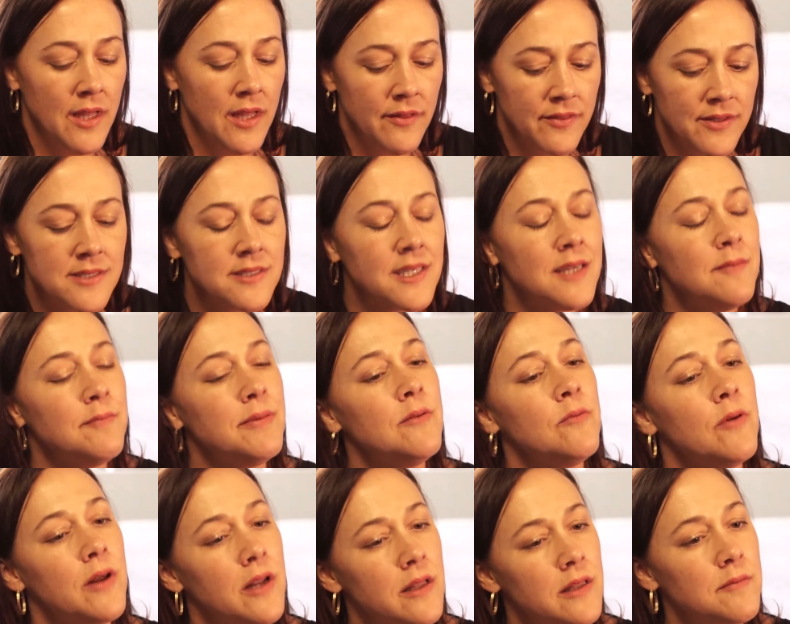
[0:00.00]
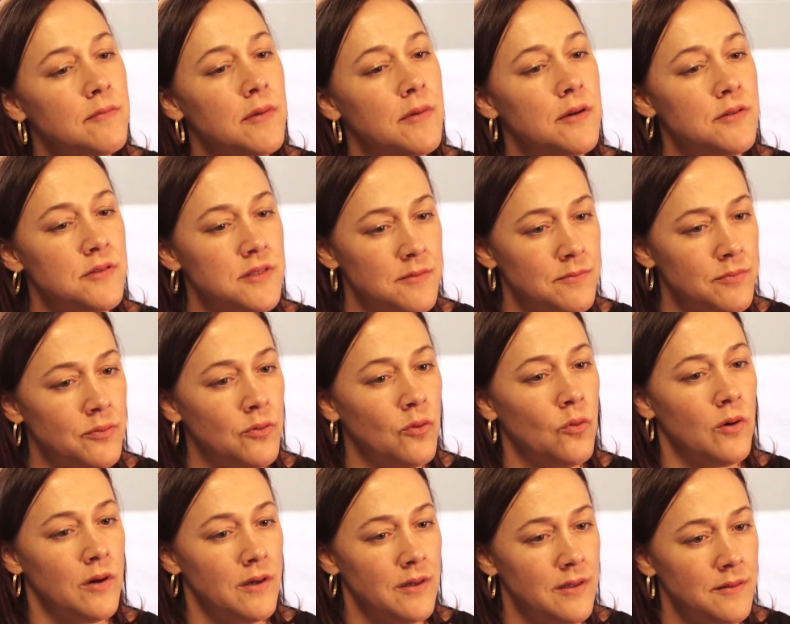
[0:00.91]
This can be one of the most
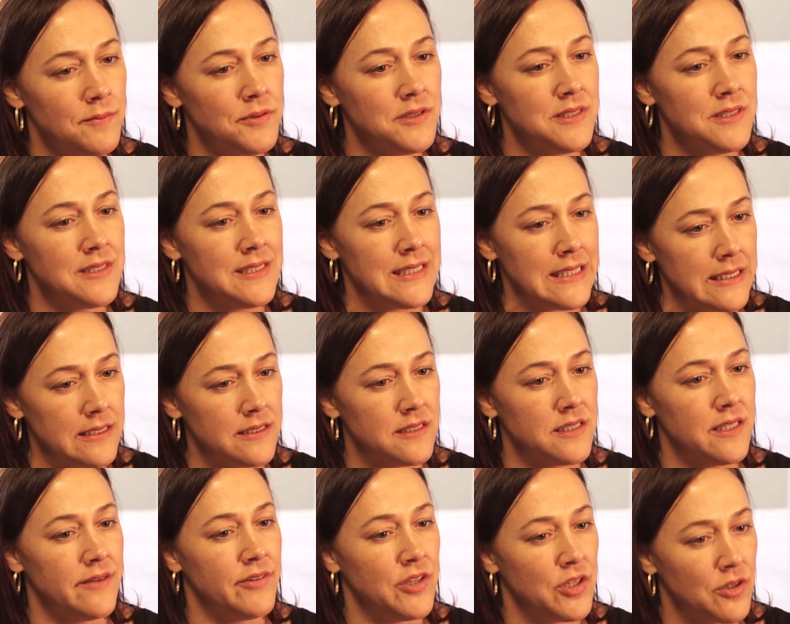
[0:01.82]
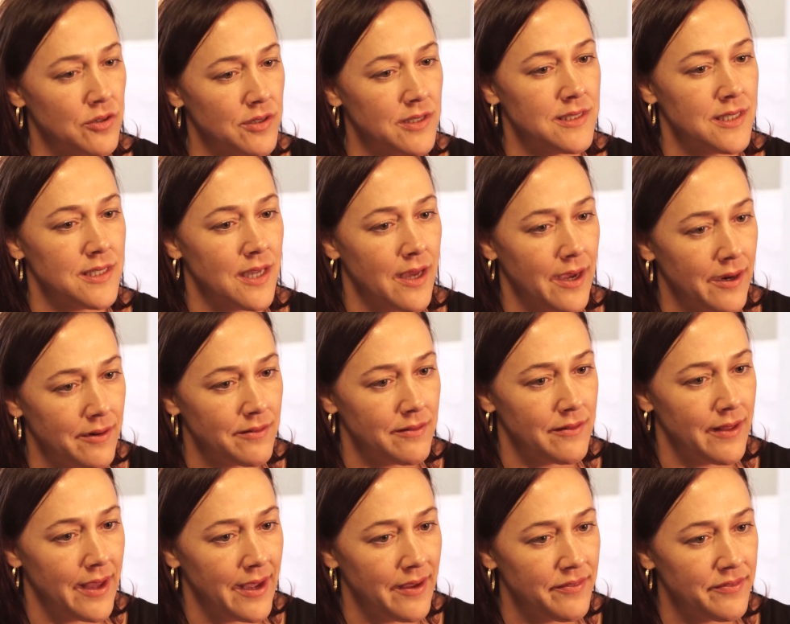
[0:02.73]
important proceedings of your entire
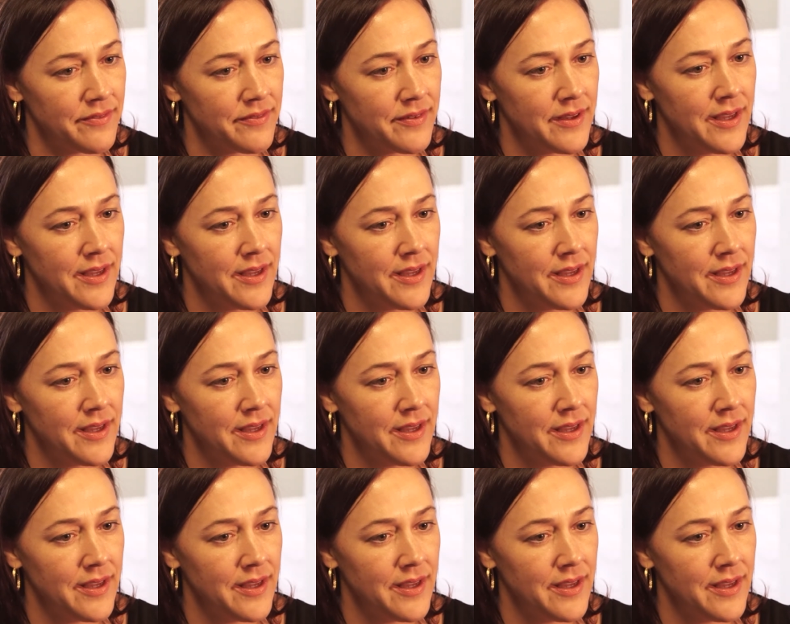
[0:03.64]
life.